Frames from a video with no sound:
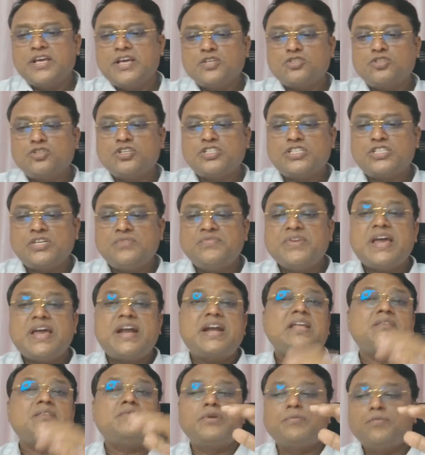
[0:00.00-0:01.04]
So
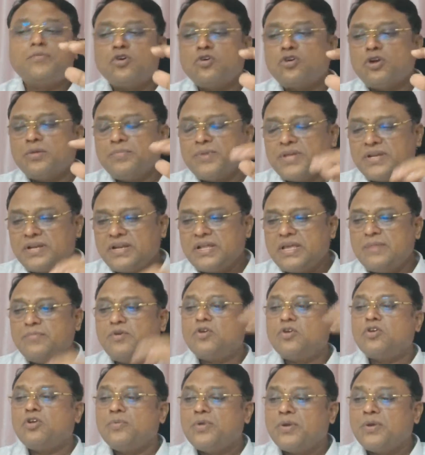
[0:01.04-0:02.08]
severity of
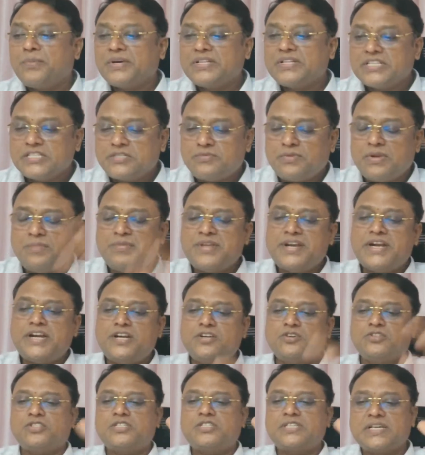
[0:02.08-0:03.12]
hemoglobinopathies will be
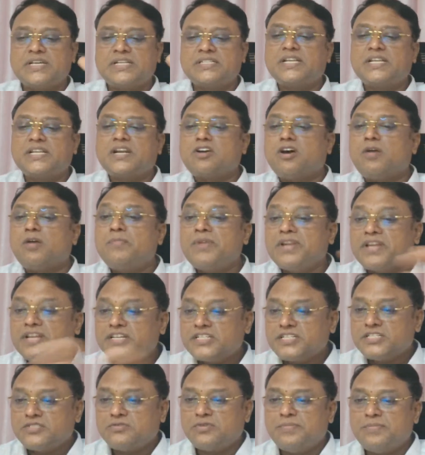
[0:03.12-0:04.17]
reduced, sickle cell
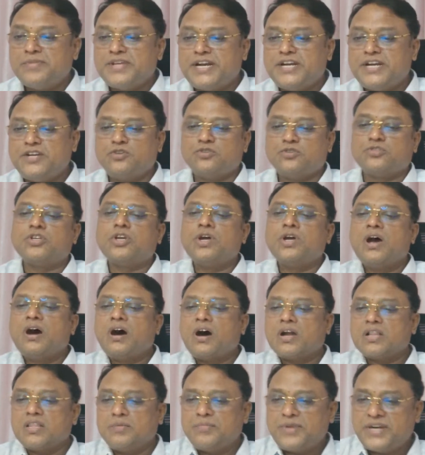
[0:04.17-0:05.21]
complications will be reduced,
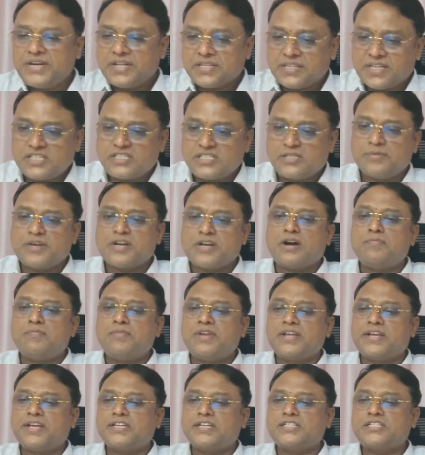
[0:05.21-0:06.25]
or the beta thalassemia
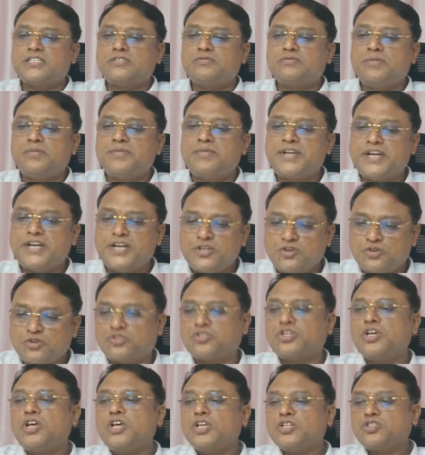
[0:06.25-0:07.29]
complications will be reduced.
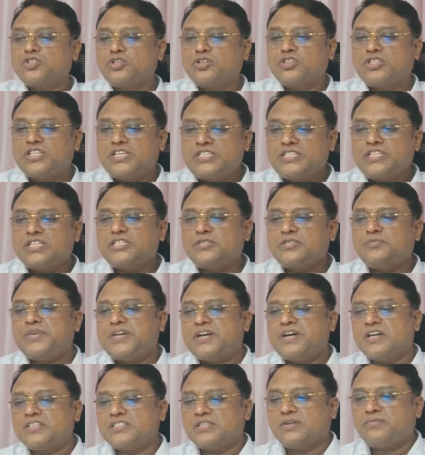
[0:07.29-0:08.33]
So this is
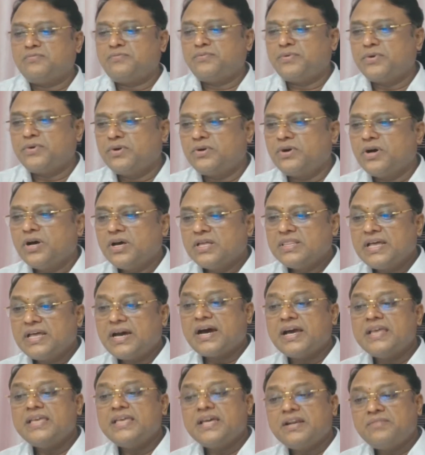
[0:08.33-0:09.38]
because of the
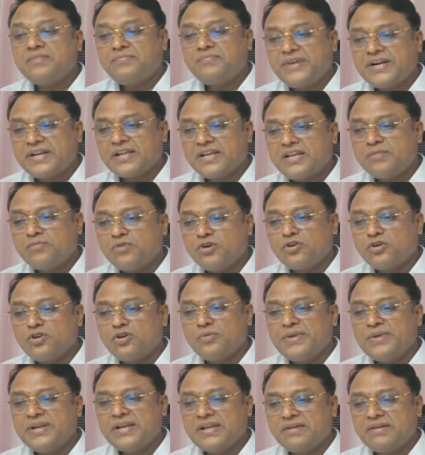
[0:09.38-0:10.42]
higher fetal
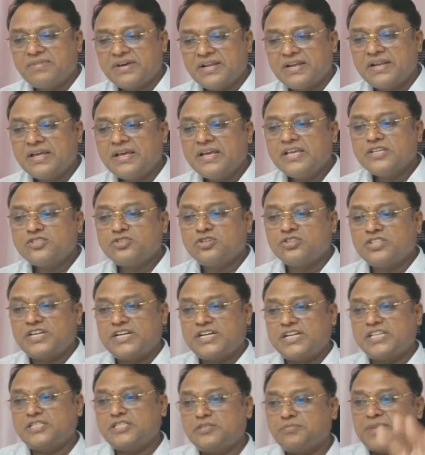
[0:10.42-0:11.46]
hemoglobin level. So that
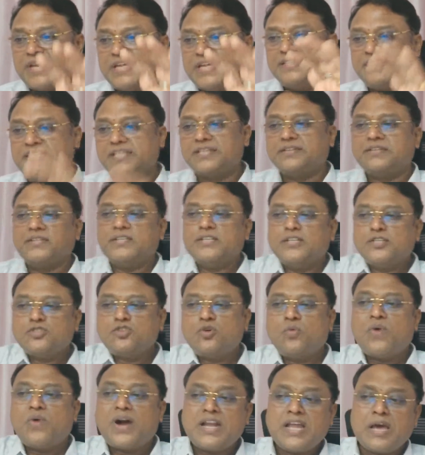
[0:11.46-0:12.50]
is main thing. So
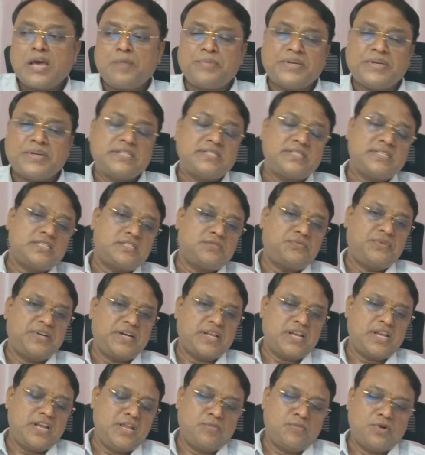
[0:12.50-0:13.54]
what happens, this
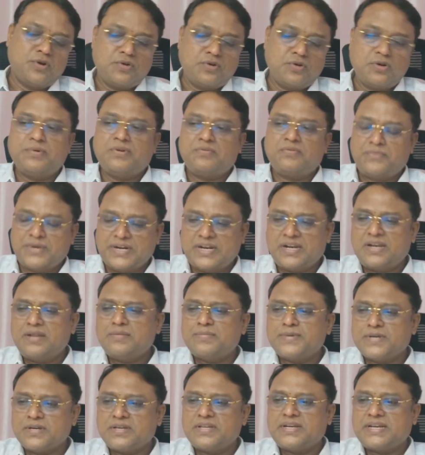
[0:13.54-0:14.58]
fetal hemoglobin? Fetal
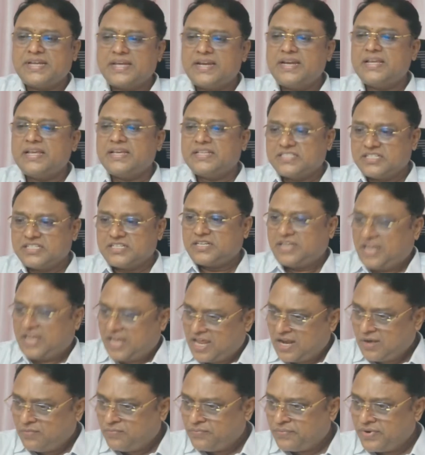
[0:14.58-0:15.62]
hemoglobin, really is it
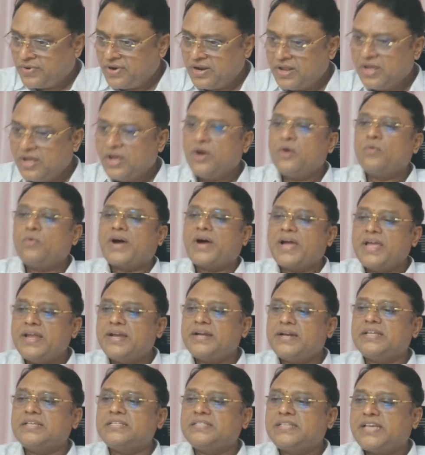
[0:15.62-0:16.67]
helpful? Why
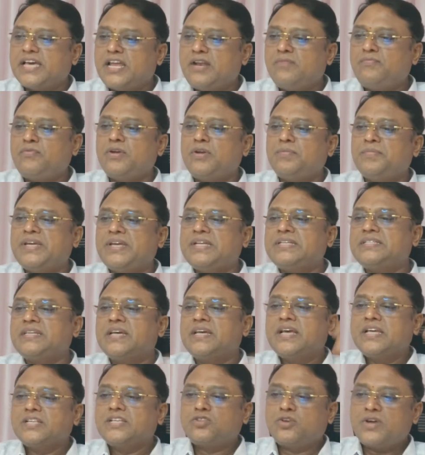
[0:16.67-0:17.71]
it is helpful means,
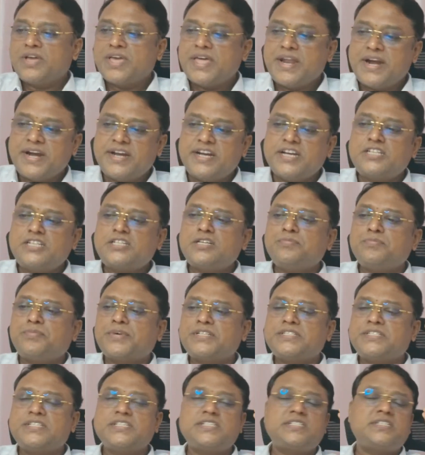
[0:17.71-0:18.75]
so hereditary
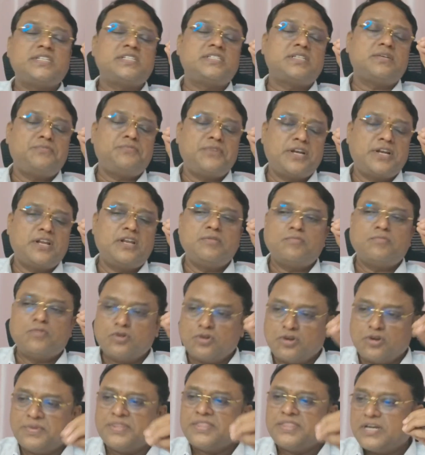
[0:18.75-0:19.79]
persistence of fetal
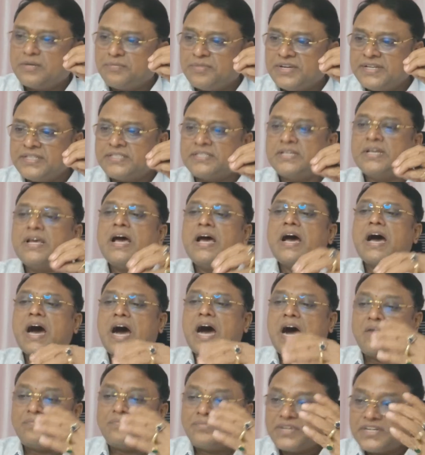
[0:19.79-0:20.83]
hemoglobin, that means
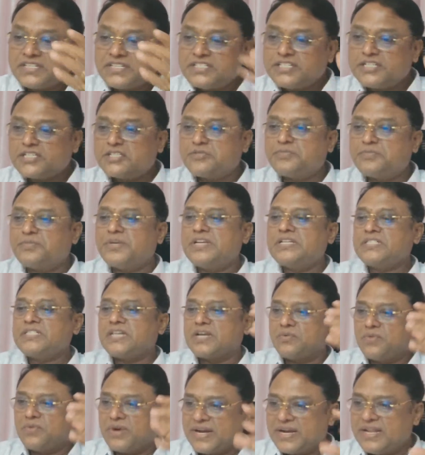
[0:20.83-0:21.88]
after 6 months or
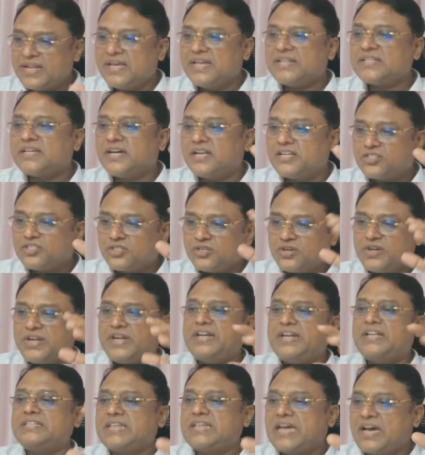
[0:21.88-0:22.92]
1 year also
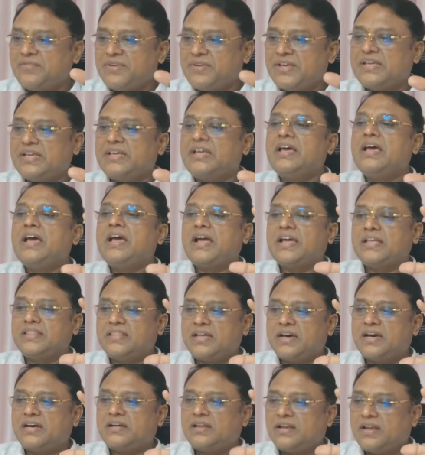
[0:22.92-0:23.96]
it is having
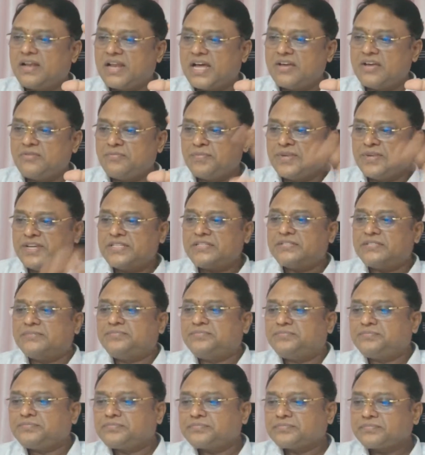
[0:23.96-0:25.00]
the life, means
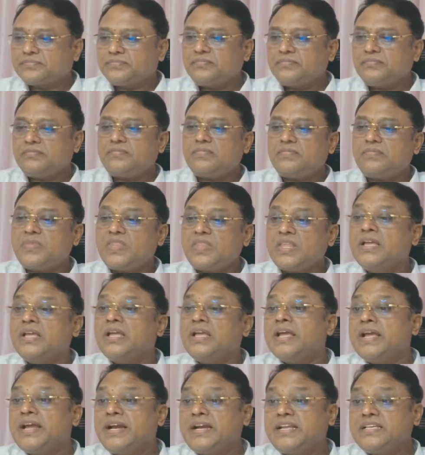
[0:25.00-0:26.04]

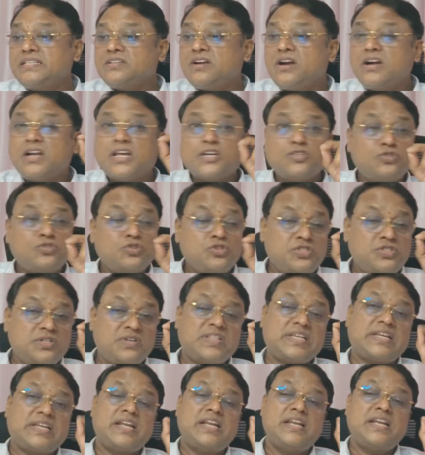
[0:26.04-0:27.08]
it is not associated with
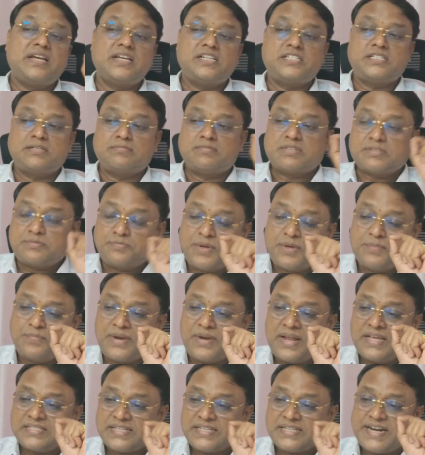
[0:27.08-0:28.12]
the clinical symptoms. People
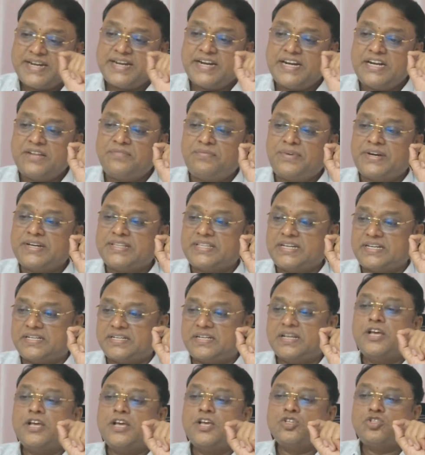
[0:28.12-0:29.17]
has identified that.
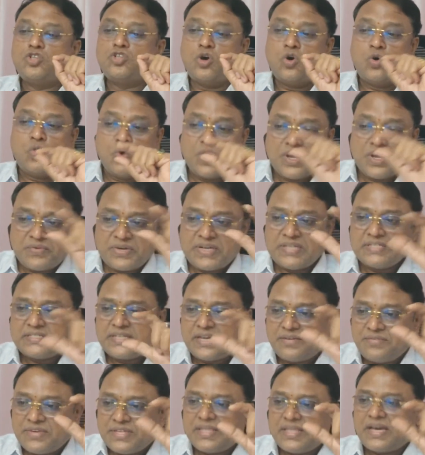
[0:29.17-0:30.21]
So whoever is
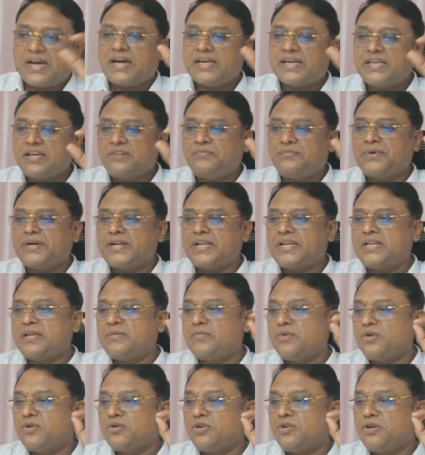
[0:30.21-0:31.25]
having the higher fetal
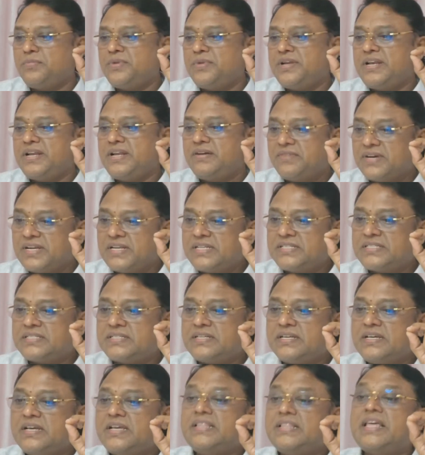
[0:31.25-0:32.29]
hemoglobin levels,
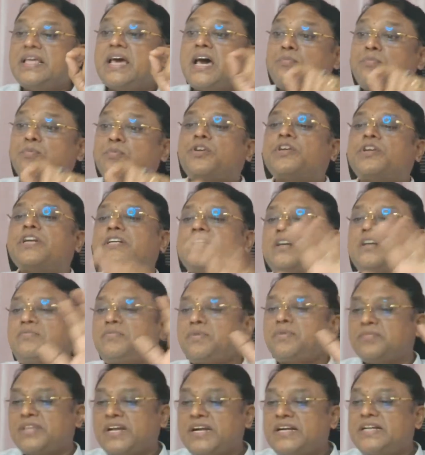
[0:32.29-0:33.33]
they are protected
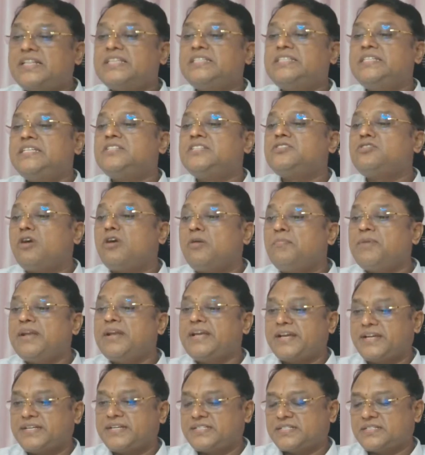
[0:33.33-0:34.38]
from the disease
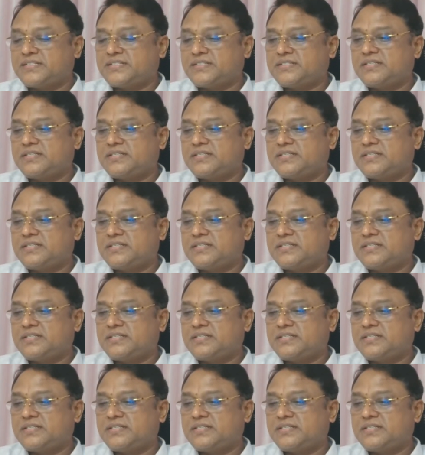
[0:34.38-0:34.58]
complications.